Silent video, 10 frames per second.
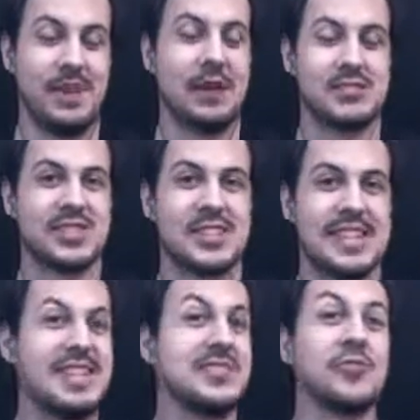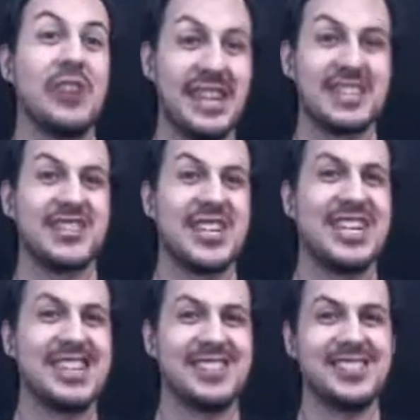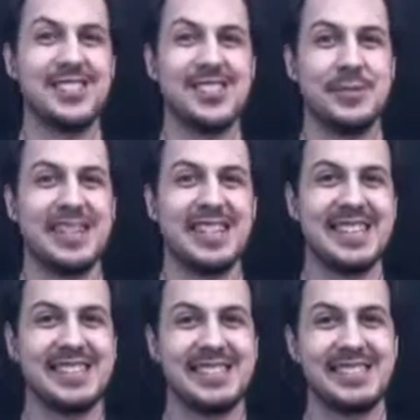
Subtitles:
I was just saying, he's rich too in the beginning.